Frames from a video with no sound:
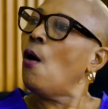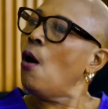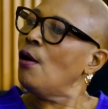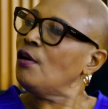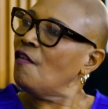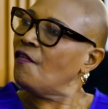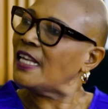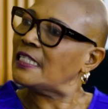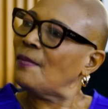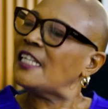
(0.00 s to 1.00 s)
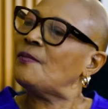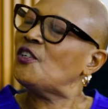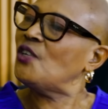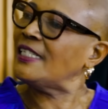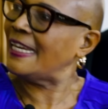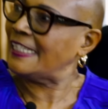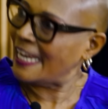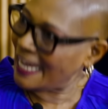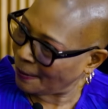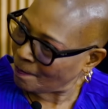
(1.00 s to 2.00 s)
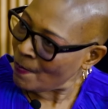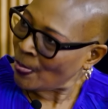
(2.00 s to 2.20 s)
All of us must be treated here.